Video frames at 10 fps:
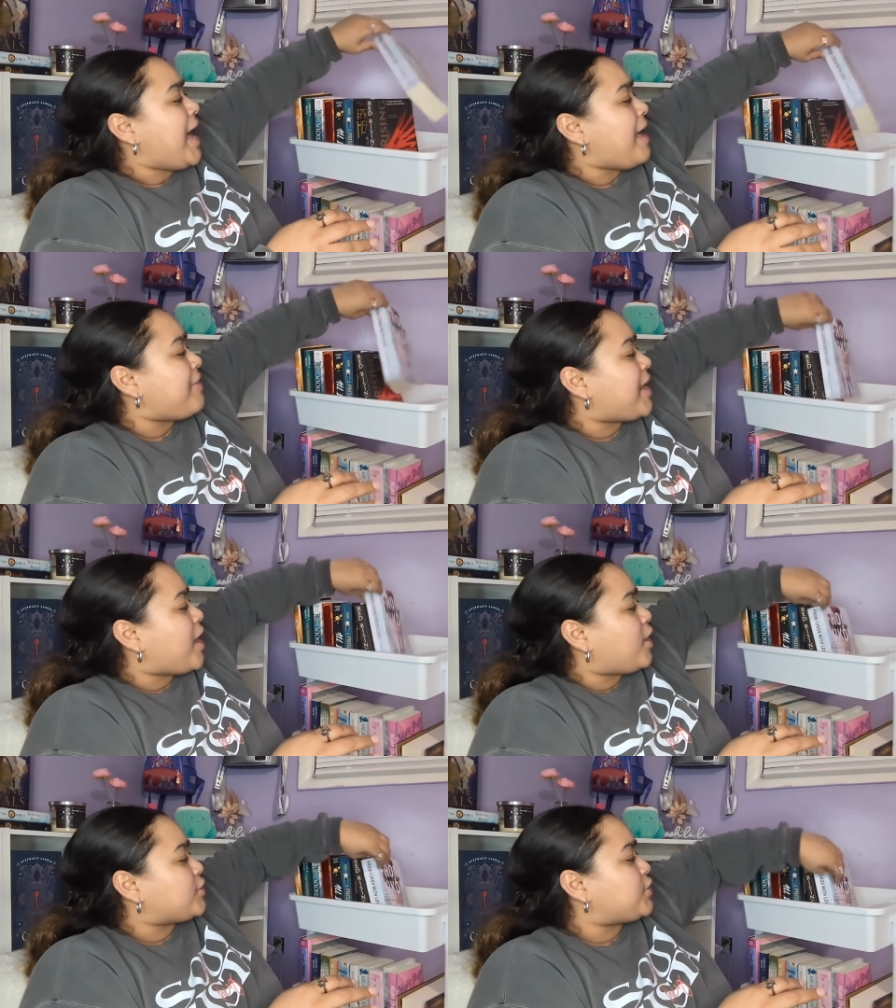And then I
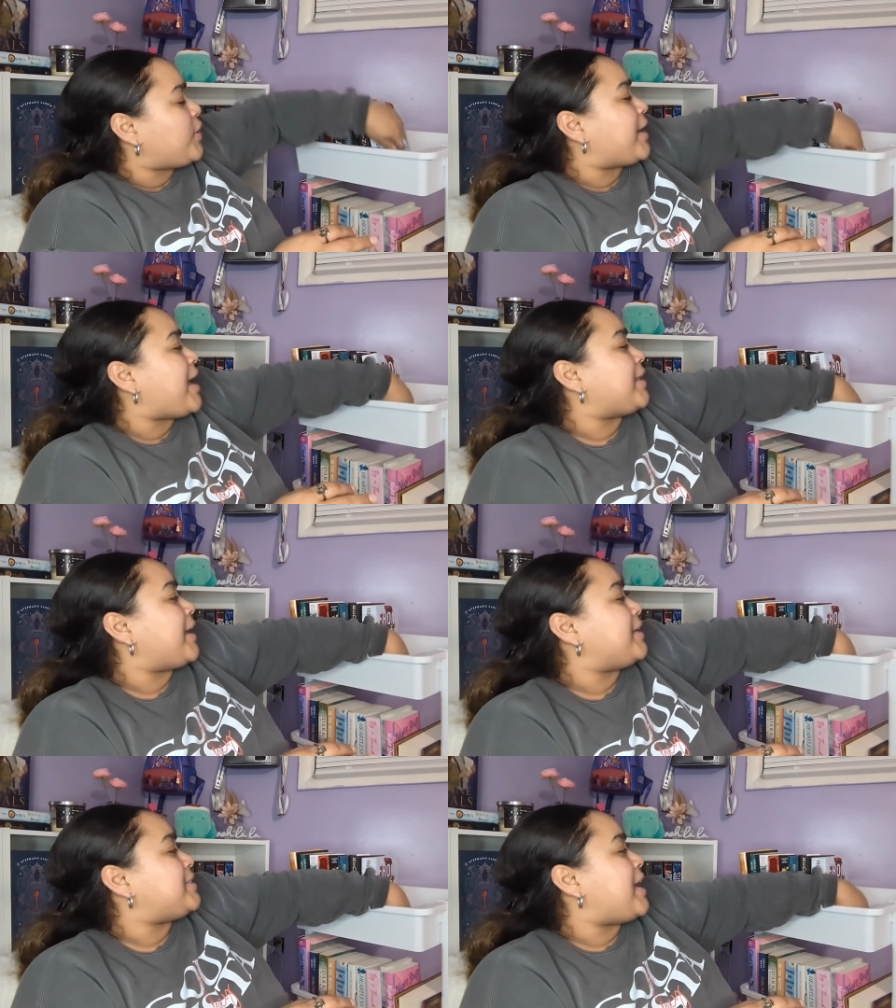also, again, like
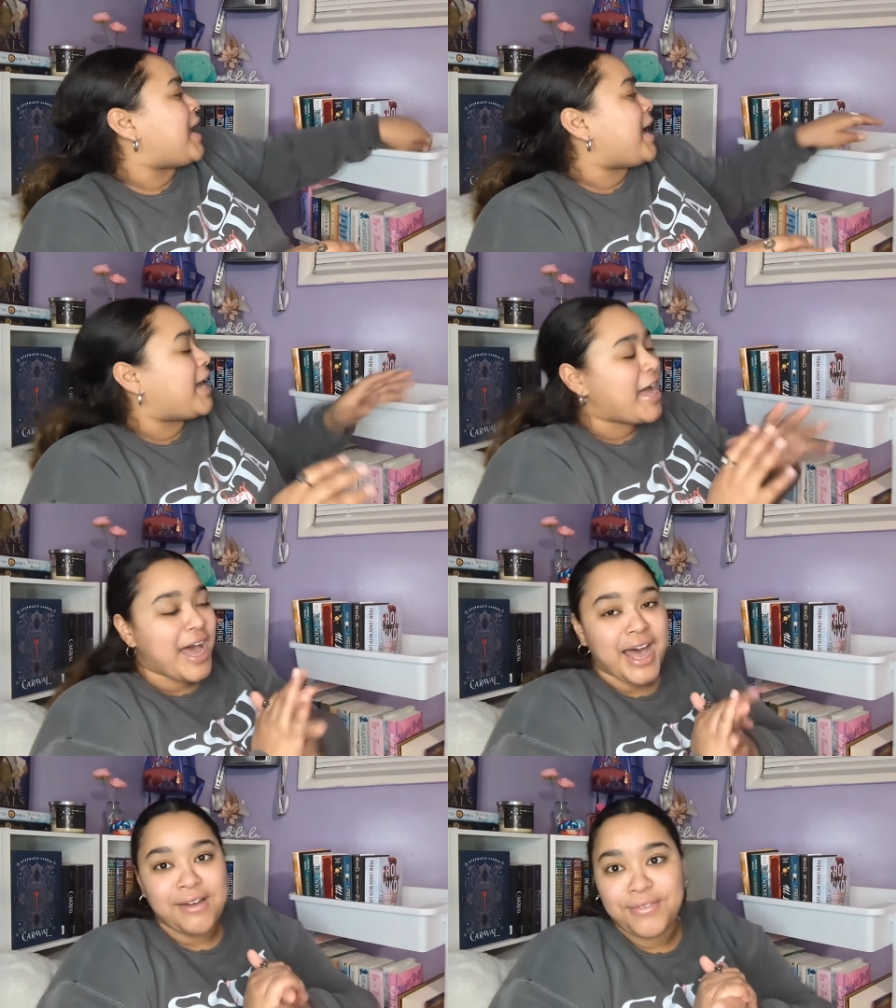I said, I
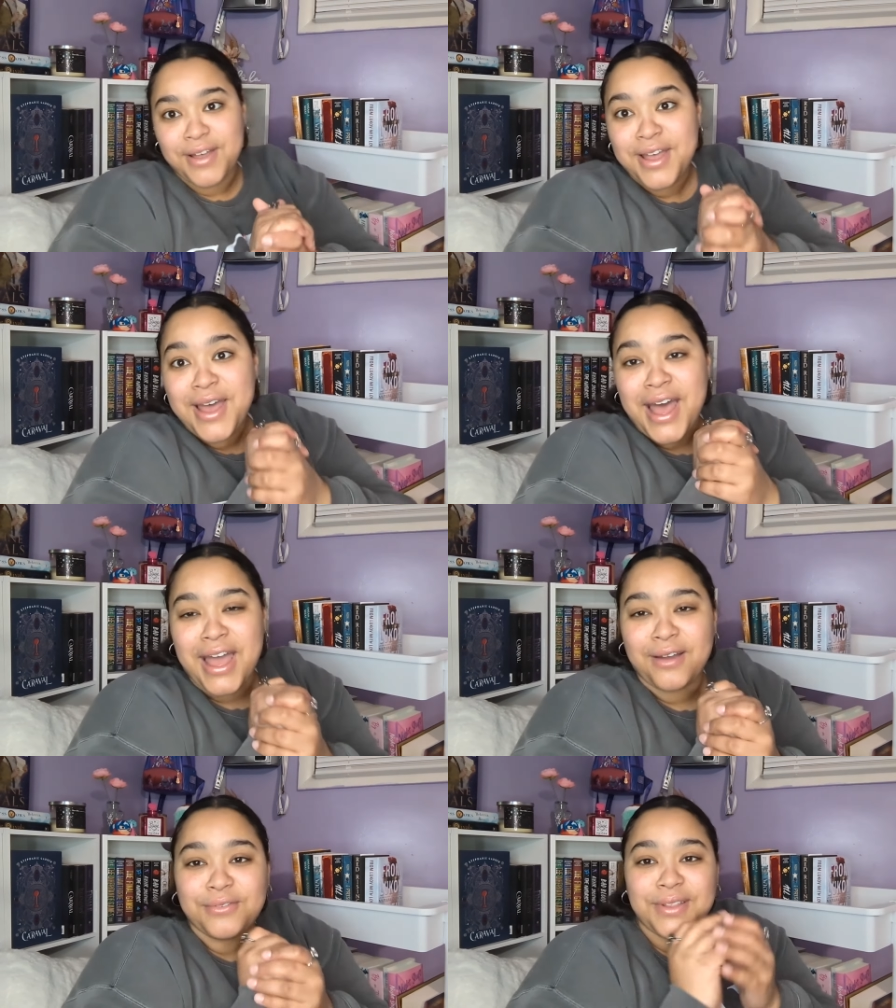have, I
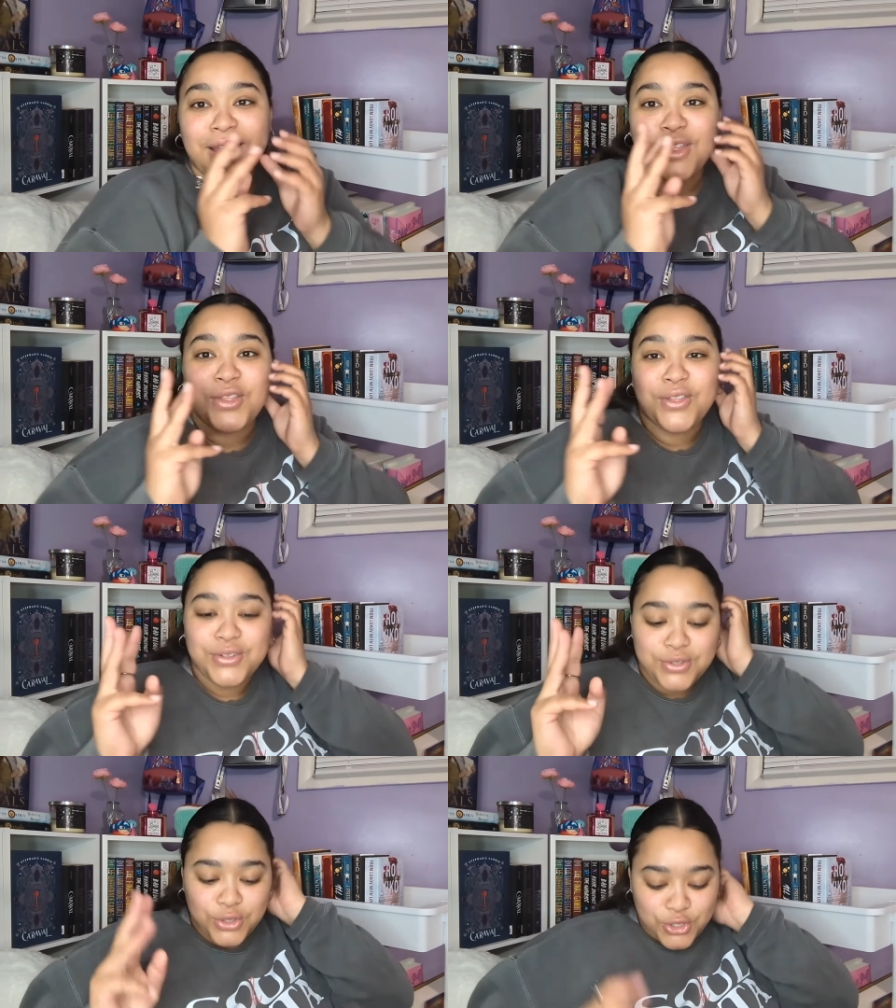have like
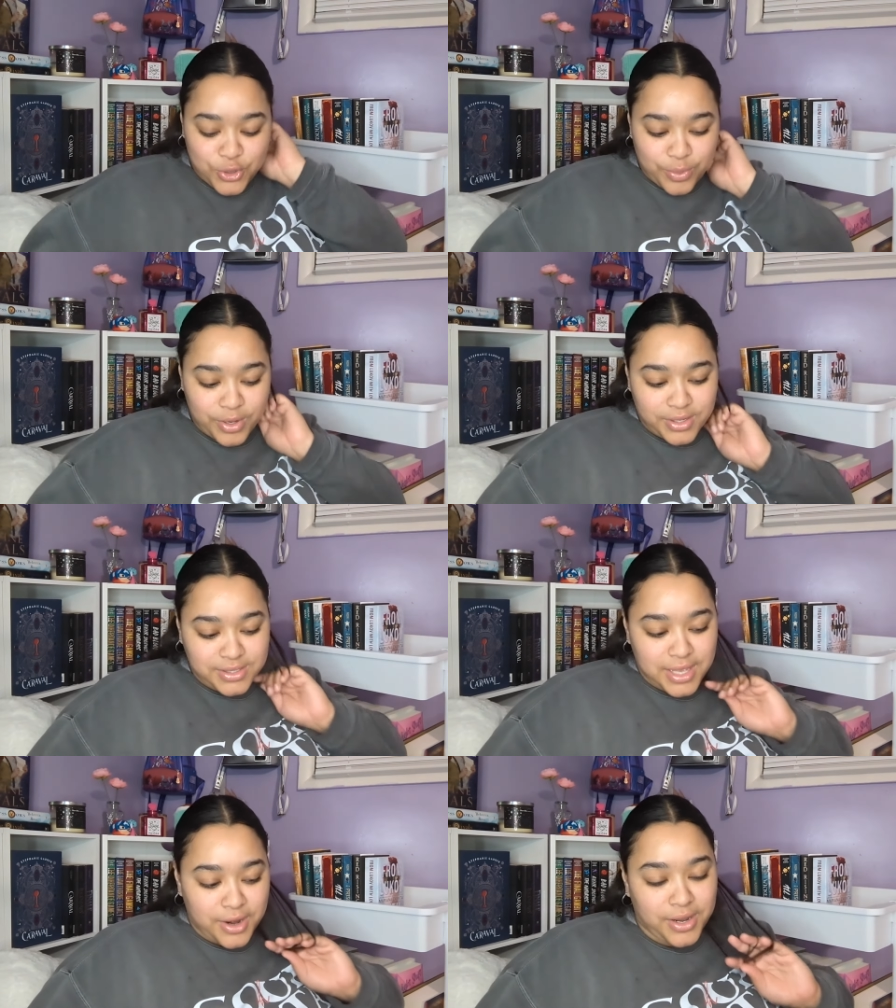two books
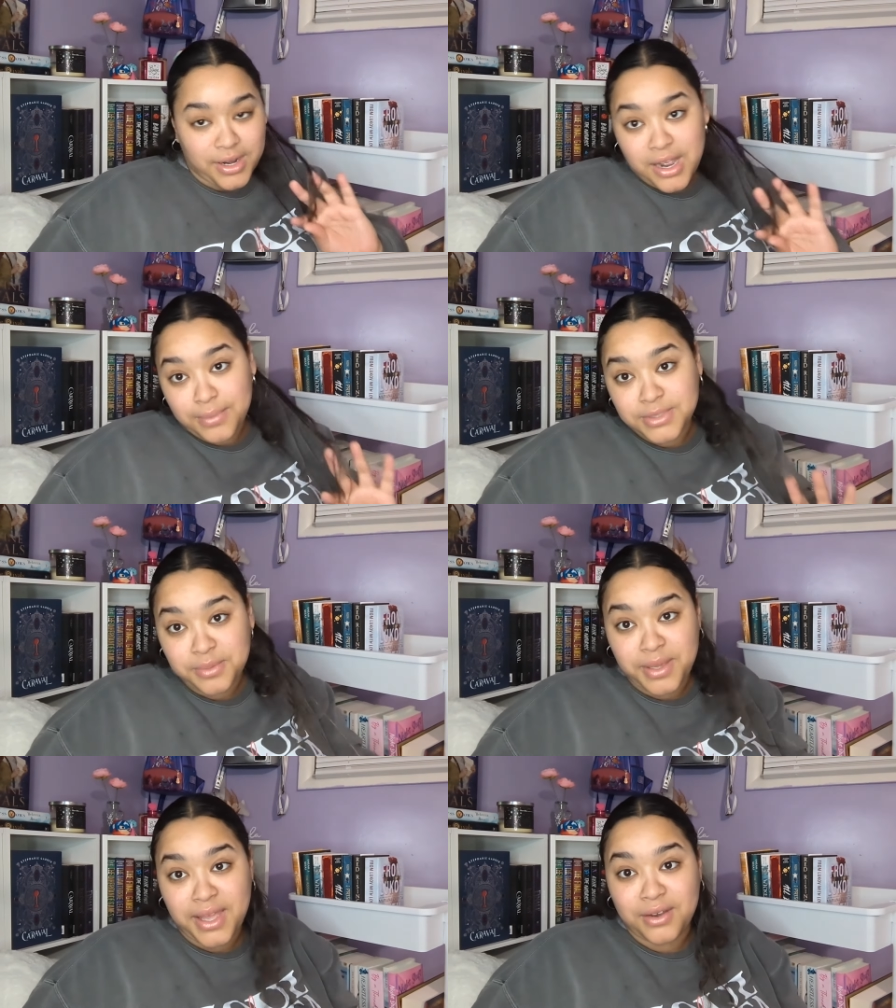that are going to come to
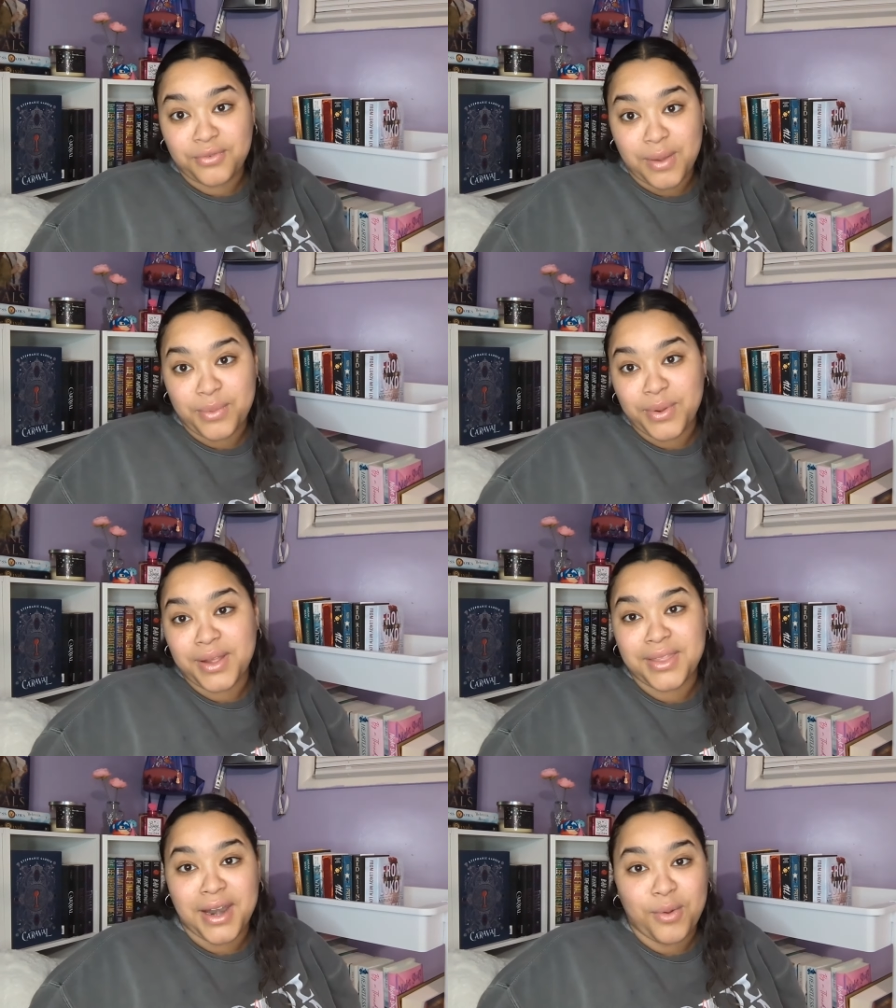me in February
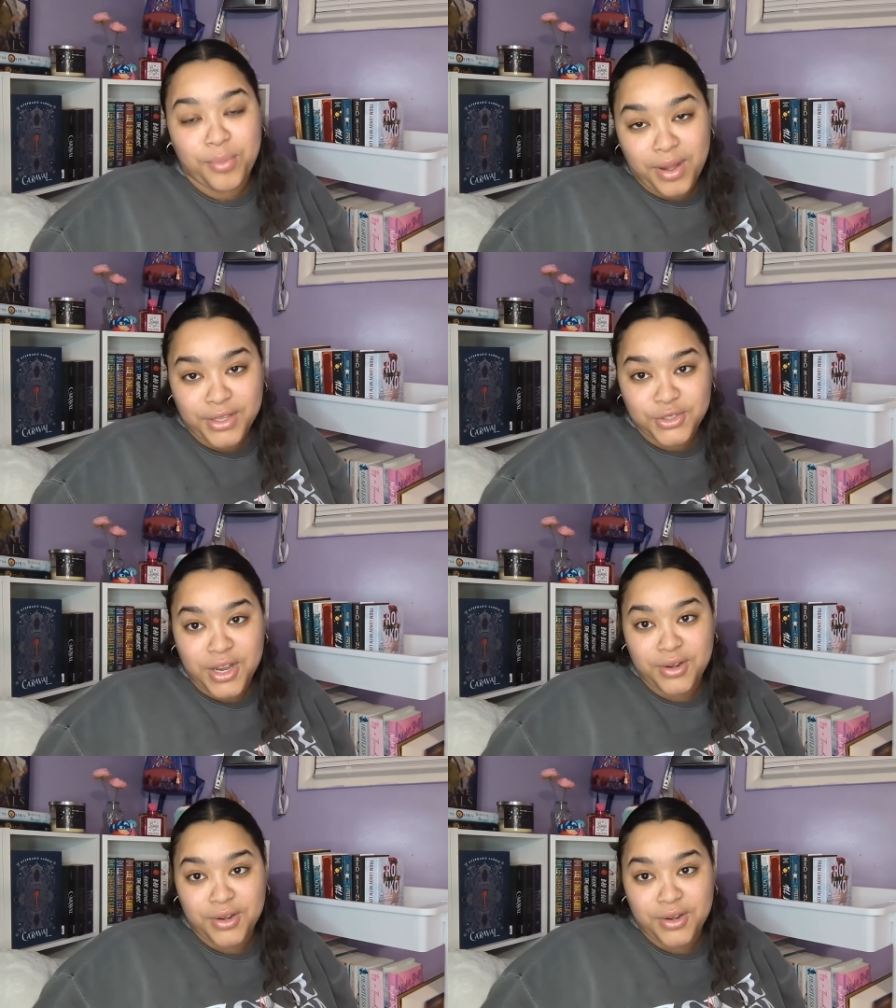that I will probably try